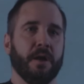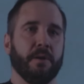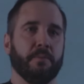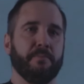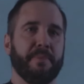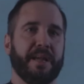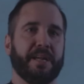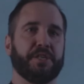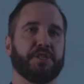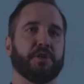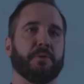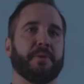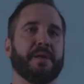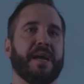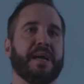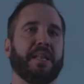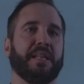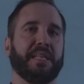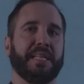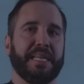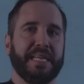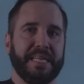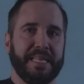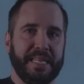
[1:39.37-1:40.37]
making sure we're not
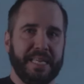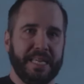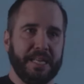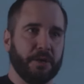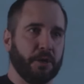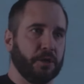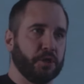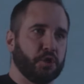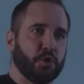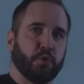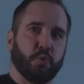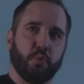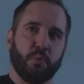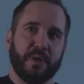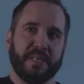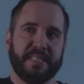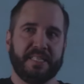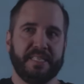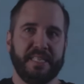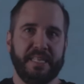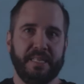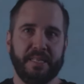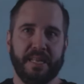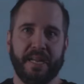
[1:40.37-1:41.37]
leaning or
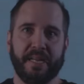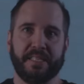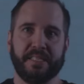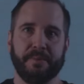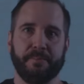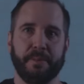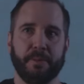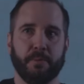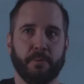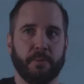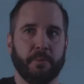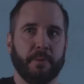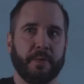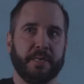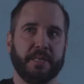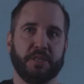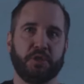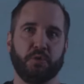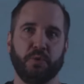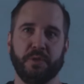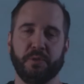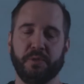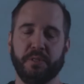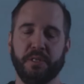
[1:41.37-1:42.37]
twisting like some people want
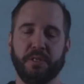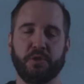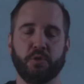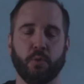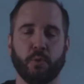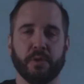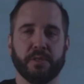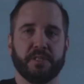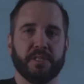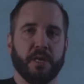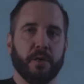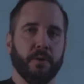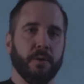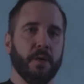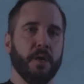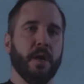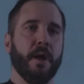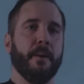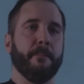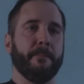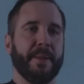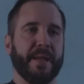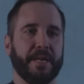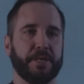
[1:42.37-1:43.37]
to twist their torso,
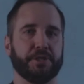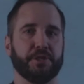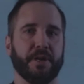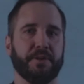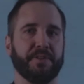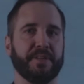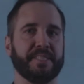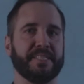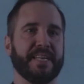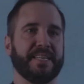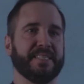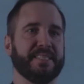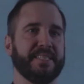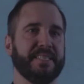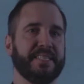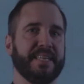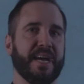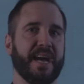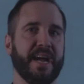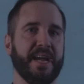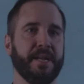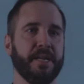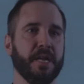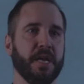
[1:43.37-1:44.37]
making sure everything's nice and
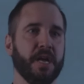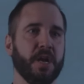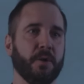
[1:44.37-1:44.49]
tight.